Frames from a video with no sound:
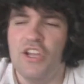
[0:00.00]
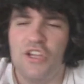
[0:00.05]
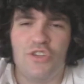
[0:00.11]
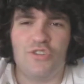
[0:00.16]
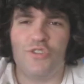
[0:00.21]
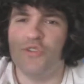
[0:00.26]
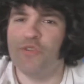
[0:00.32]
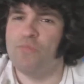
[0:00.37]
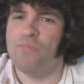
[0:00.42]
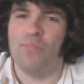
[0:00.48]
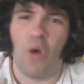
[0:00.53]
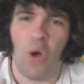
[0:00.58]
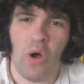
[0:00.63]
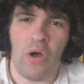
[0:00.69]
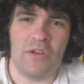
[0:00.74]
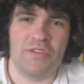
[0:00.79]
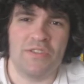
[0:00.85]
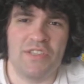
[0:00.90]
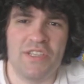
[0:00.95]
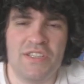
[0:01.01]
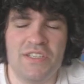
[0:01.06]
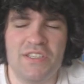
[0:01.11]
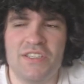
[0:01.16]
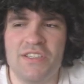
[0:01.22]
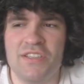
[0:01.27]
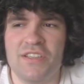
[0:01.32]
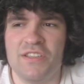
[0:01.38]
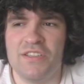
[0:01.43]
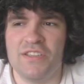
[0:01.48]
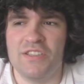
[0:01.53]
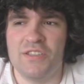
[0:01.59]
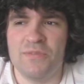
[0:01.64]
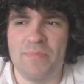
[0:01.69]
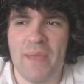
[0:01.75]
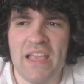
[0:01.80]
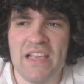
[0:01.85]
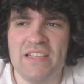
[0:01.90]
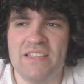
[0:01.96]
shoot balls into
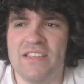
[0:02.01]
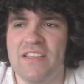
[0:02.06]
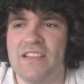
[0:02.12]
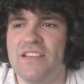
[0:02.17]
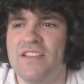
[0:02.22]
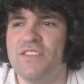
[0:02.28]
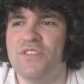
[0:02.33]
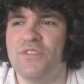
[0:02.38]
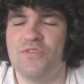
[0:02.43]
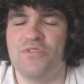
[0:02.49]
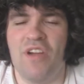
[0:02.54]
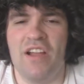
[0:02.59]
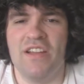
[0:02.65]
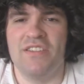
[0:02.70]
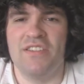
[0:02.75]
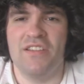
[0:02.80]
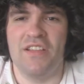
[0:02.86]
spaces or trying to